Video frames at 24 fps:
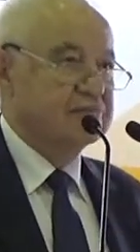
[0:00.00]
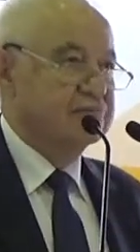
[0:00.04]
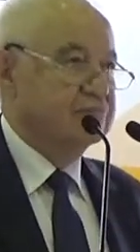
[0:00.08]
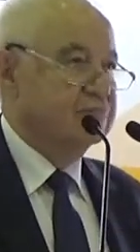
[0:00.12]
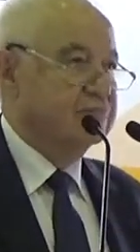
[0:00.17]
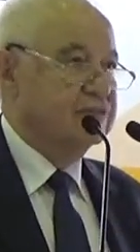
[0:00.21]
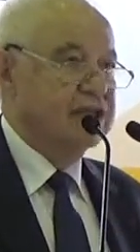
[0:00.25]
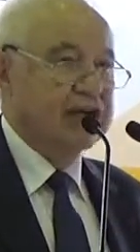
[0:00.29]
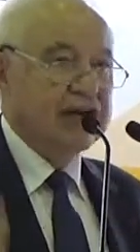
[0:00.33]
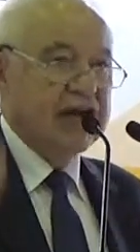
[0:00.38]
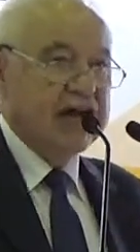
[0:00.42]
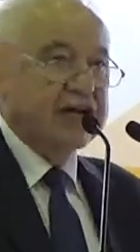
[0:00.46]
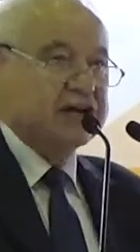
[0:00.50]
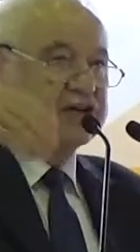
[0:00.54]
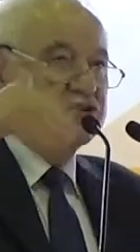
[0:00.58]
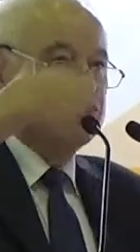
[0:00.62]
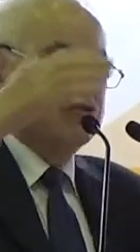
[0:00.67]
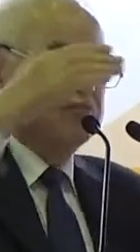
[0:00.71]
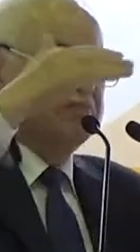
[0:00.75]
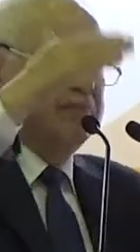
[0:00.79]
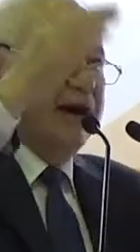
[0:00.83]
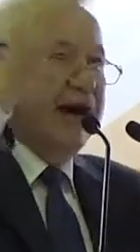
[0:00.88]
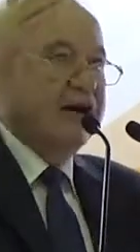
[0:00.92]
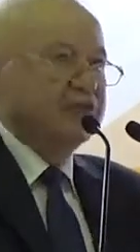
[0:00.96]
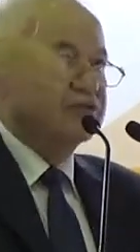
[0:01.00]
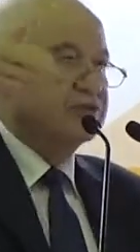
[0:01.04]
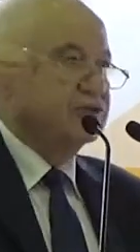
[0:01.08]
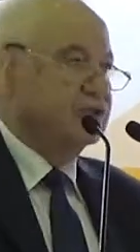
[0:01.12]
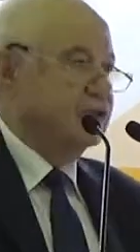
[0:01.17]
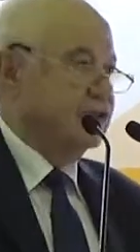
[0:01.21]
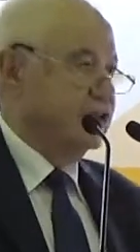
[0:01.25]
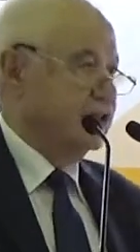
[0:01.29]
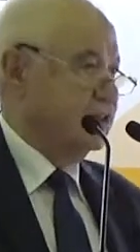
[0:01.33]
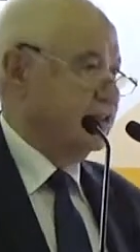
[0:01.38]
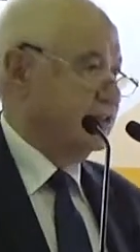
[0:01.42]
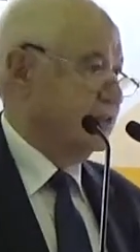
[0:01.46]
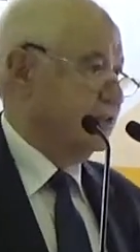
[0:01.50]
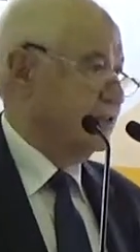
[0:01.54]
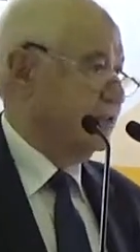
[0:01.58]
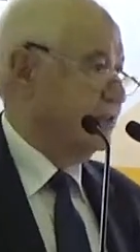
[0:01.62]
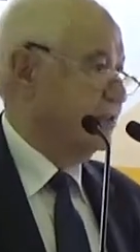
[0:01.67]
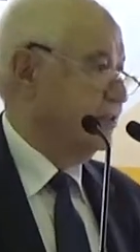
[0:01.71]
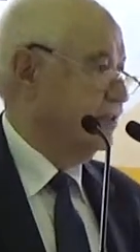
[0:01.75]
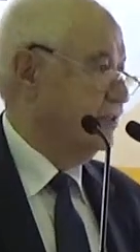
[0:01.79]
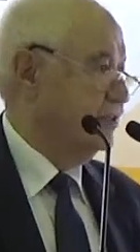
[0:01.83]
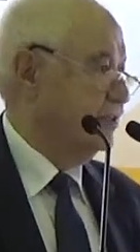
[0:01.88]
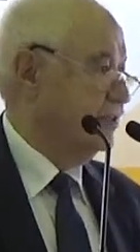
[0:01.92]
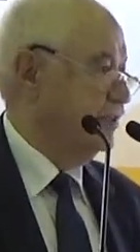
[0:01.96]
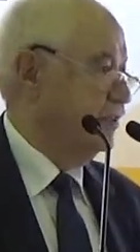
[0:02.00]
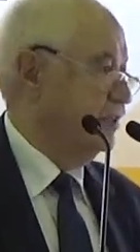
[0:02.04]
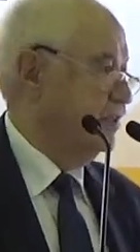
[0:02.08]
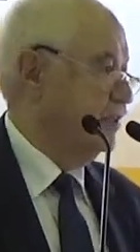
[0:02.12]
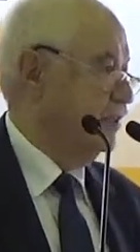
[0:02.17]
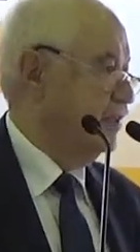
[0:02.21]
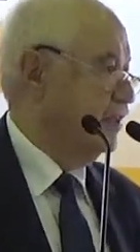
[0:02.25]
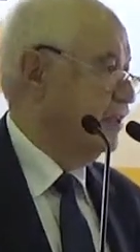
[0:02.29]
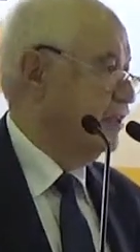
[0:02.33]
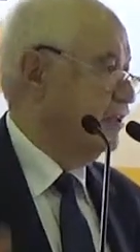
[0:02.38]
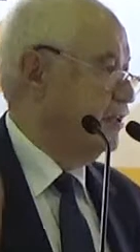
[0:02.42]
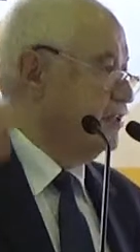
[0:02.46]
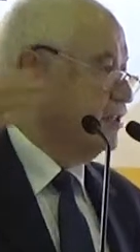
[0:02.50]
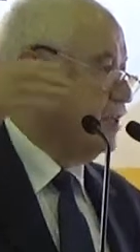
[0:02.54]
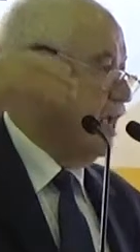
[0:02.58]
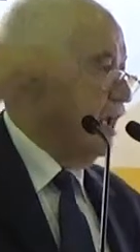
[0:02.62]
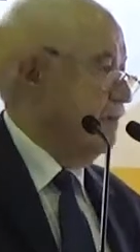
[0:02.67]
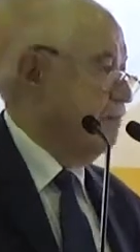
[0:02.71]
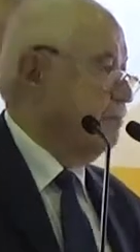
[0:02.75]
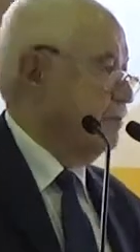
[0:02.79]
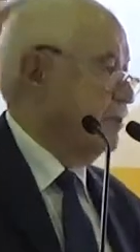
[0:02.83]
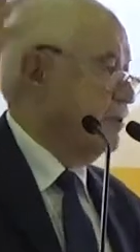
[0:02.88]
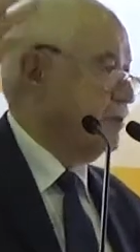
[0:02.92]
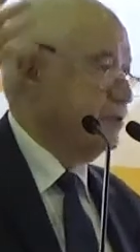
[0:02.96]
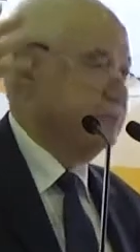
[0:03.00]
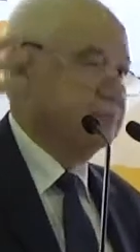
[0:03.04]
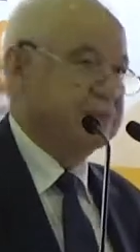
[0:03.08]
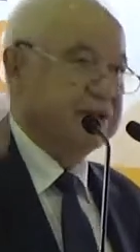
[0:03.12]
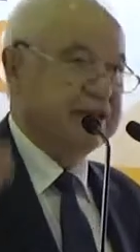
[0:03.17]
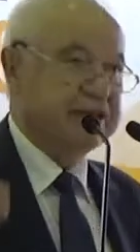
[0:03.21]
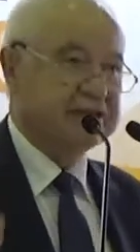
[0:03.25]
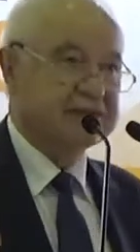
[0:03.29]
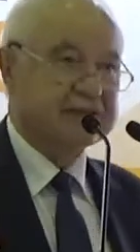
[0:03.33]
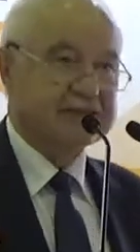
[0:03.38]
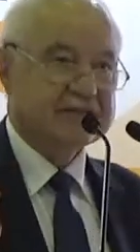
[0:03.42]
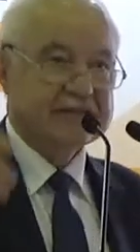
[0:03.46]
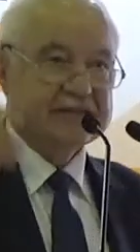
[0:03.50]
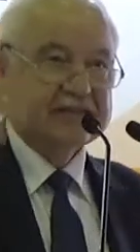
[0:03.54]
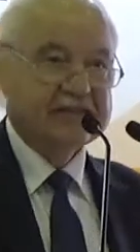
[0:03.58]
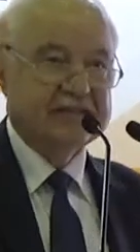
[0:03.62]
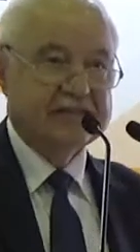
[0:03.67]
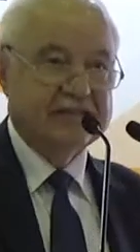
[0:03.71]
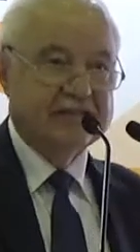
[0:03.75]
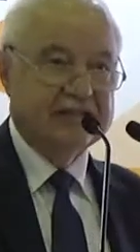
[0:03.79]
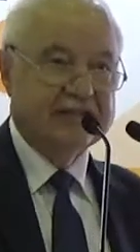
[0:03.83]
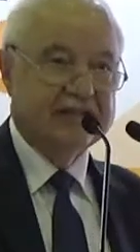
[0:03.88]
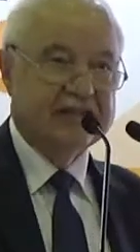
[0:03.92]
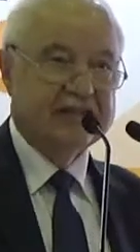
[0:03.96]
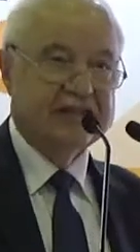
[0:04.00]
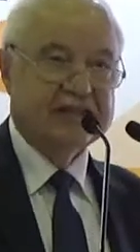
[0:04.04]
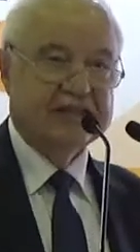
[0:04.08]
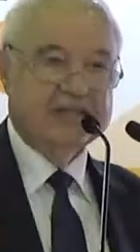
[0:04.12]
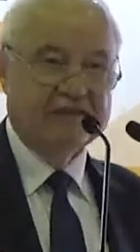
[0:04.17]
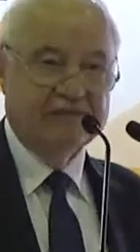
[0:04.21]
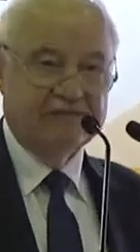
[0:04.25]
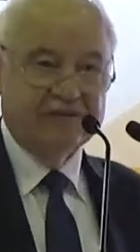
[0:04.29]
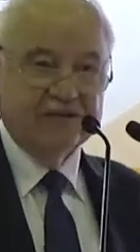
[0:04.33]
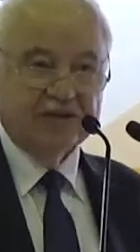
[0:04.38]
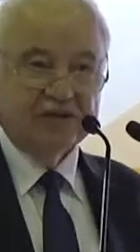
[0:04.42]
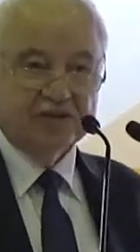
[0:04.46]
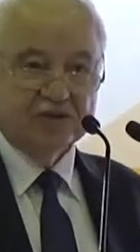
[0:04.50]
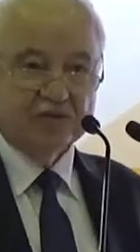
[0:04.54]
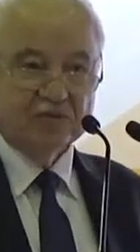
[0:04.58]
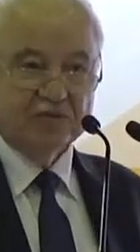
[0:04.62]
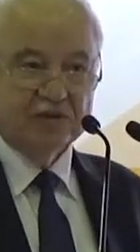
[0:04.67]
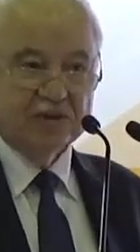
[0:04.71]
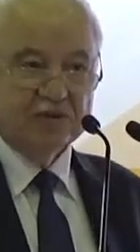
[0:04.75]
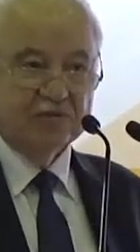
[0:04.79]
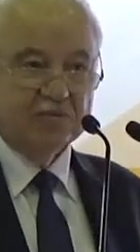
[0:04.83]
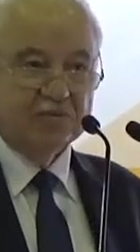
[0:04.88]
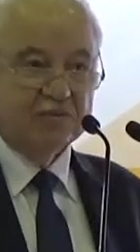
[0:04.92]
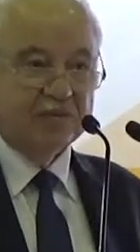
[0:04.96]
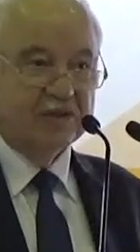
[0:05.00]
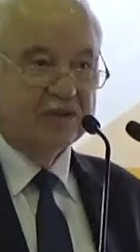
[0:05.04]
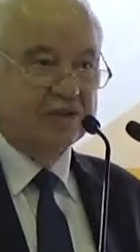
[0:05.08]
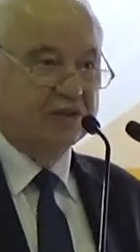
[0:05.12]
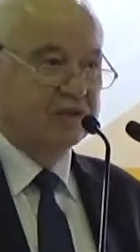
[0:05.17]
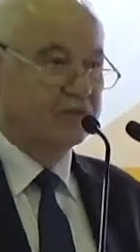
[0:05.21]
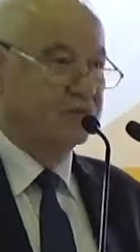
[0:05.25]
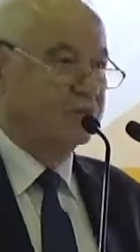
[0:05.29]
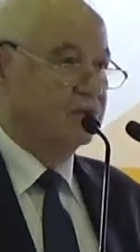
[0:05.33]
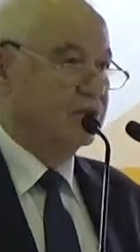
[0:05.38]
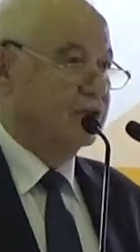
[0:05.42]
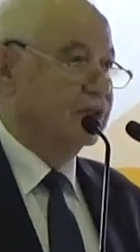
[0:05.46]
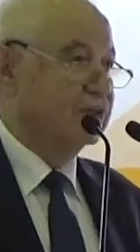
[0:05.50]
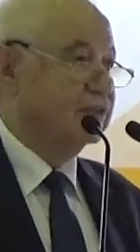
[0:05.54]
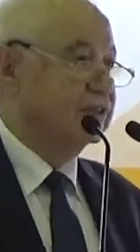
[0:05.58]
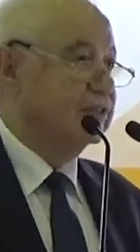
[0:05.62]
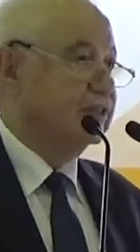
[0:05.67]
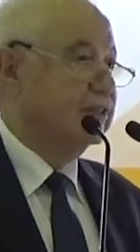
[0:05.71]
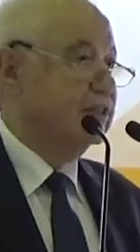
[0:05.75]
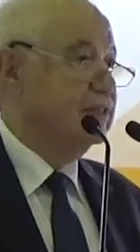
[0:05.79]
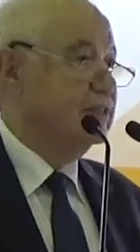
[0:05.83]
There are no boundaries in the cyberspace, in the virtual world.